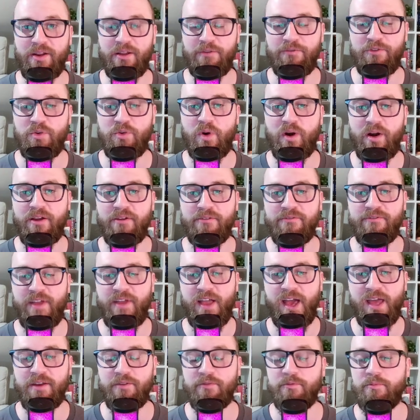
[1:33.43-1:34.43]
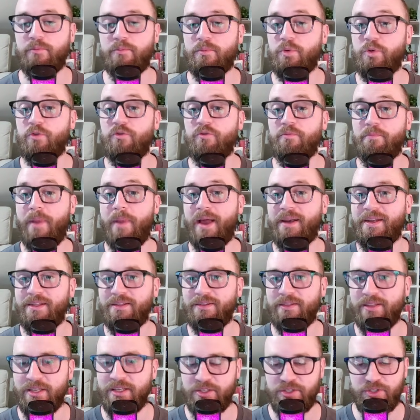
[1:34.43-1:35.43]
If you are a fan of move many
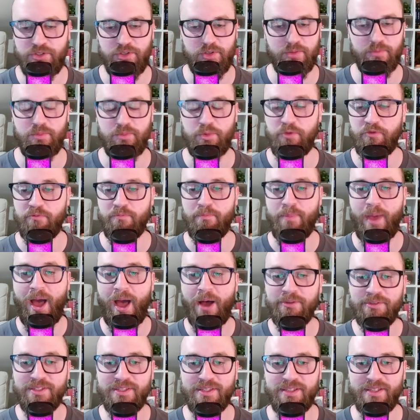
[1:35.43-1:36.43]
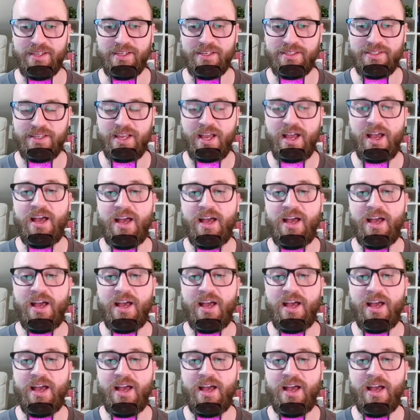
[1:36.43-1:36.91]
lists or move bounce lists,